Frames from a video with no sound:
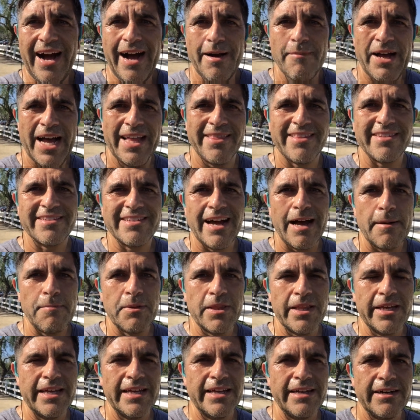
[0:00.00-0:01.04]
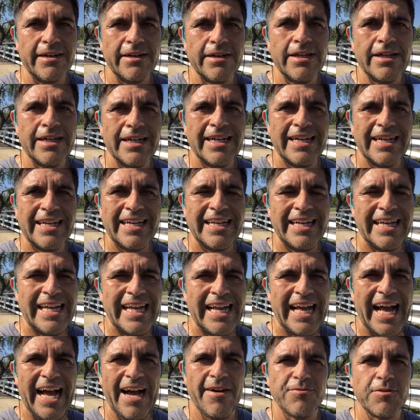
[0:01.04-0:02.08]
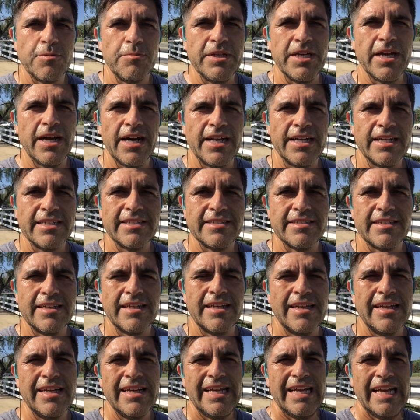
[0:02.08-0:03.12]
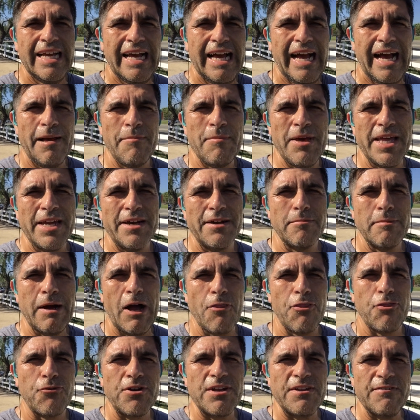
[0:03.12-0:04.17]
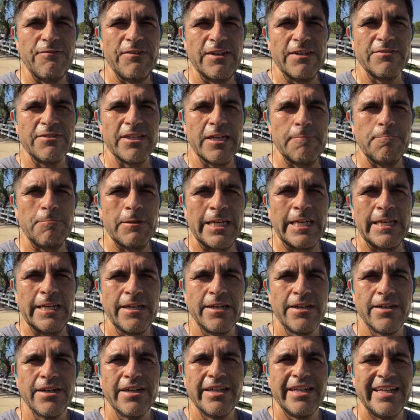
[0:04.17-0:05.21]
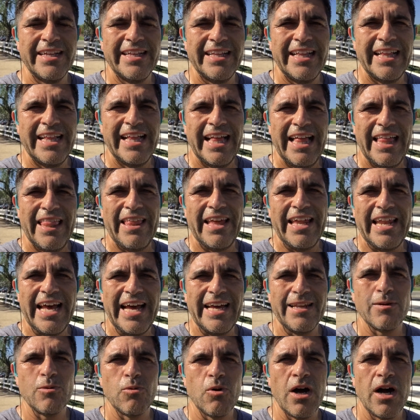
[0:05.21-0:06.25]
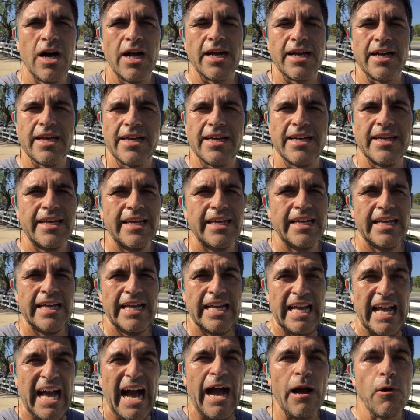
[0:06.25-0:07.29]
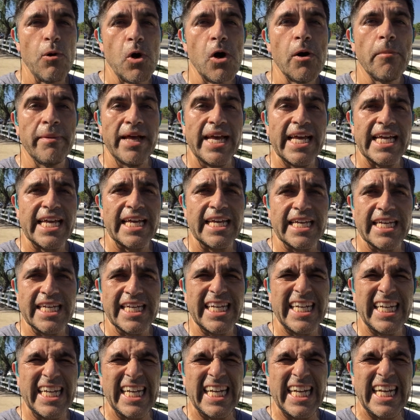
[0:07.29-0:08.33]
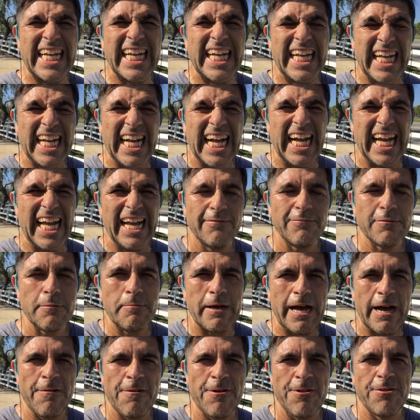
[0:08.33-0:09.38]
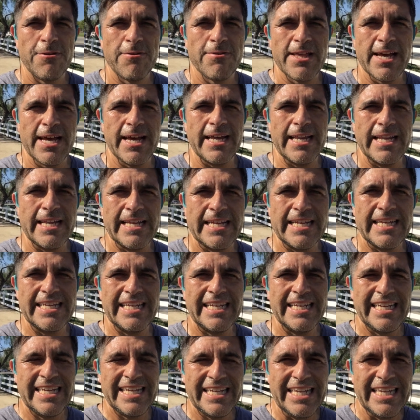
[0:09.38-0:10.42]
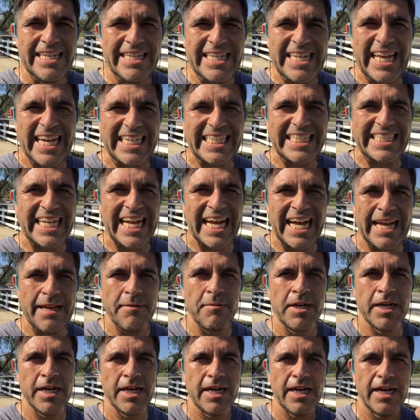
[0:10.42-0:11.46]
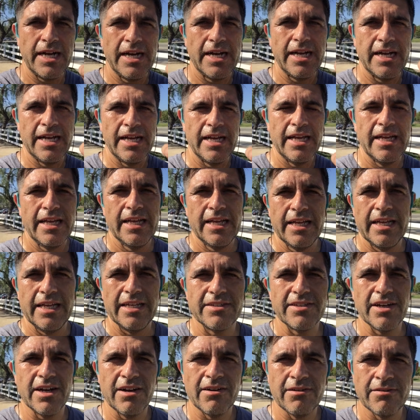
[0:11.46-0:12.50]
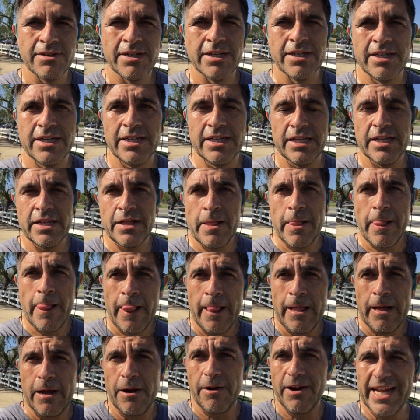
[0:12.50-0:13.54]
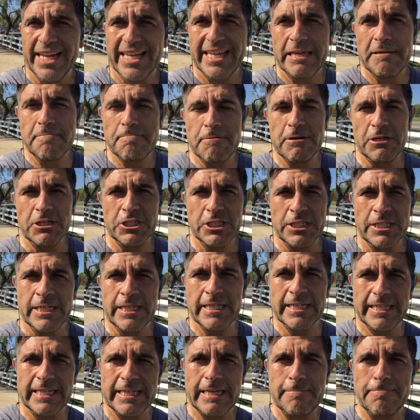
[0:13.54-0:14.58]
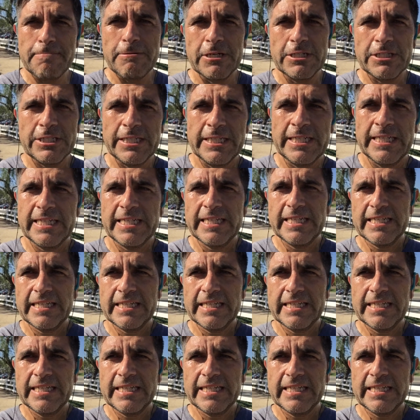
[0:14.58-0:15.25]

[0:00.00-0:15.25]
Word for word: I'm at the top of the hill. I have to be honest, I made it about three-fifths up the hill, then had to walk. I will make it. I have to power through that. Next time, it's on. All right, keep pushing, keep pushing.